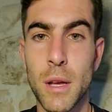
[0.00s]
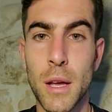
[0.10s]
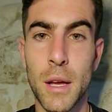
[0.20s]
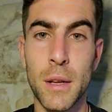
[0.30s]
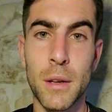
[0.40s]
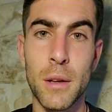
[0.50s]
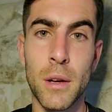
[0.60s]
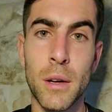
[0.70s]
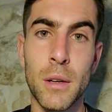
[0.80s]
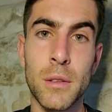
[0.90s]
and
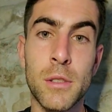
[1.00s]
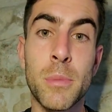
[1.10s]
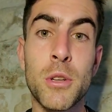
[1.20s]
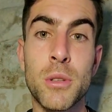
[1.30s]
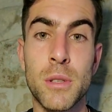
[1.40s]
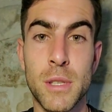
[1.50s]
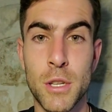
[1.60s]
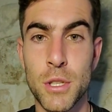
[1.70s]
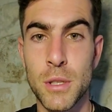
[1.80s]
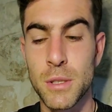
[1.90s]

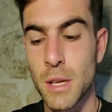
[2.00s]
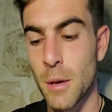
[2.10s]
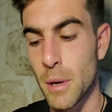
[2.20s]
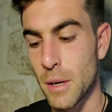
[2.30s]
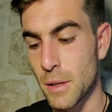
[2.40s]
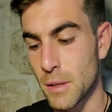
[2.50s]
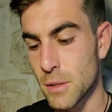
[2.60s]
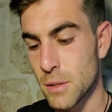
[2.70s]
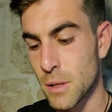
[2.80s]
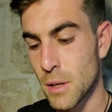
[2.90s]
specializations came out of
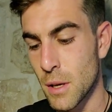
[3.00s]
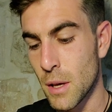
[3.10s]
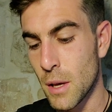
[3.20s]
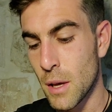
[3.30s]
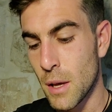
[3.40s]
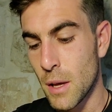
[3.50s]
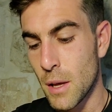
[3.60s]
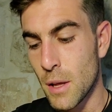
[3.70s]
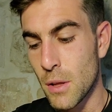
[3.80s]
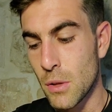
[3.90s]
this.
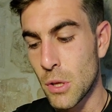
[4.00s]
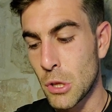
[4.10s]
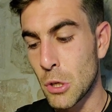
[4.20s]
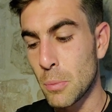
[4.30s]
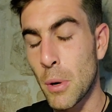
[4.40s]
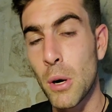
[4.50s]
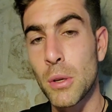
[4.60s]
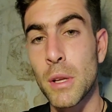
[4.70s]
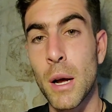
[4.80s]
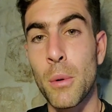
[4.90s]
The third
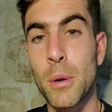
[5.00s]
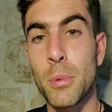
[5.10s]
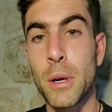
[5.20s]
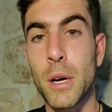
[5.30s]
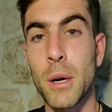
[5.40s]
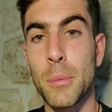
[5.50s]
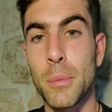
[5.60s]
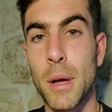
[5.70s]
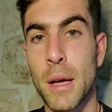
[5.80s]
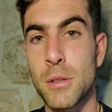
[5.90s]
part that I want to bring
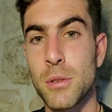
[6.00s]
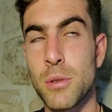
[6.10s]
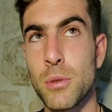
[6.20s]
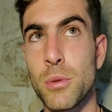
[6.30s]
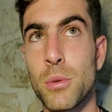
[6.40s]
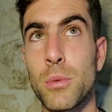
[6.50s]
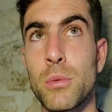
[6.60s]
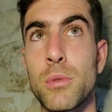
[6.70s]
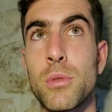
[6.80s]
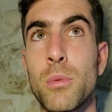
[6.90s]
up as
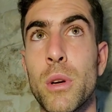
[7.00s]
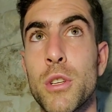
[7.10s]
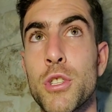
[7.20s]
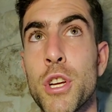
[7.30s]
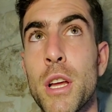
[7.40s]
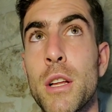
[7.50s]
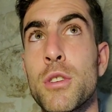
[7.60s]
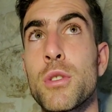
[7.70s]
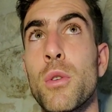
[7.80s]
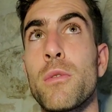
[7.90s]
to what has
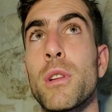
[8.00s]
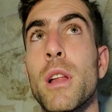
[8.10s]
changed over the